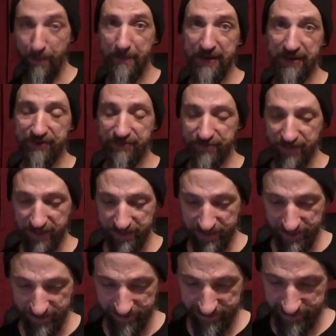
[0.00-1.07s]
big fun,
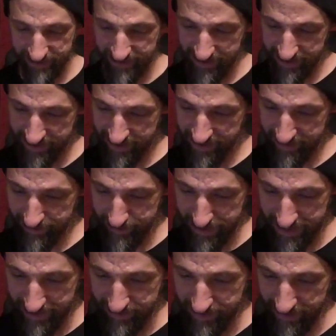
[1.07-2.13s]
though.
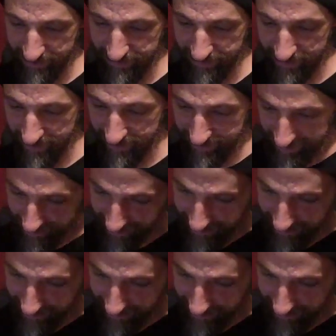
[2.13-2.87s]
Big fun.